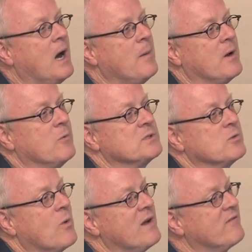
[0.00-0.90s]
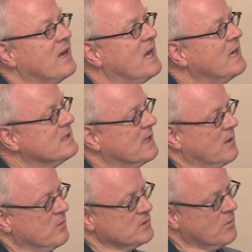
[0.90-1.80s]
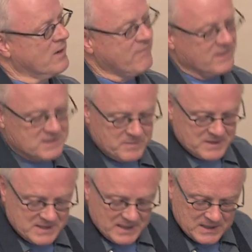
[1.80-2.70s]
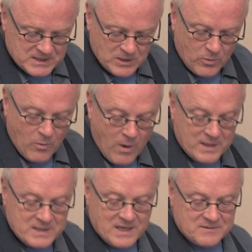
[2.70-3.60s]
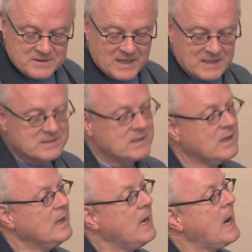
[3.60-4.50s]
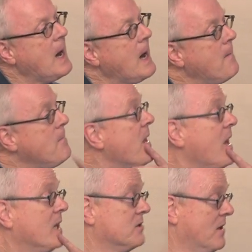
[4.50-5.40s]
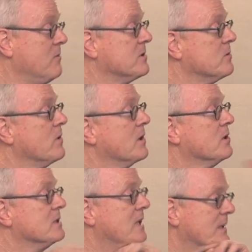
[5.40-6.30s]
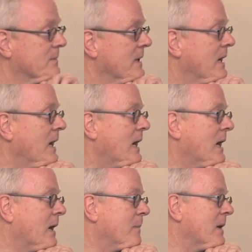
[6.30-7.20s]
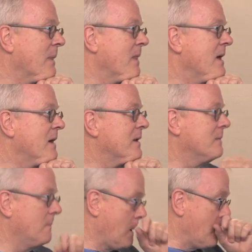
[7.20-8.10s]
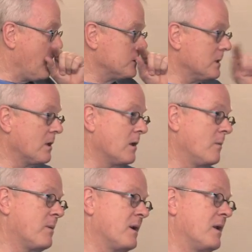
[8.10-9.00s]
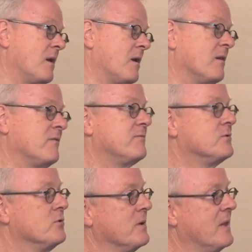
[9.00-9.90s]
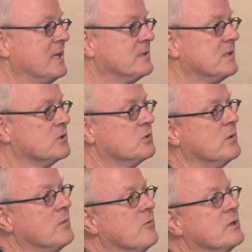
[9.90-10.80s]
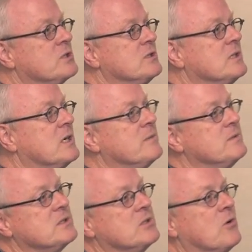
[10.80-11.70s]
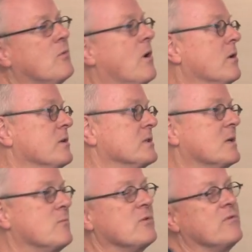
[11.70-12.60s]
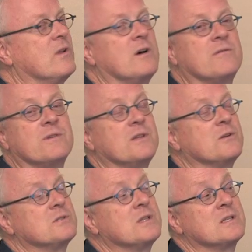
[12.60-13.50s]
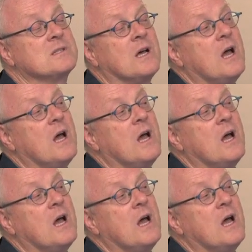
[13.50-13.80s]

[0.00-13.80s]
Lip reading: It was a way of connecting, and it was a way of intimacy, and so we wanted to have sex. And so that was a really good time. And then there was a little bit of, during that sexual liberation time and Stonewall and the Summer of Love and those things,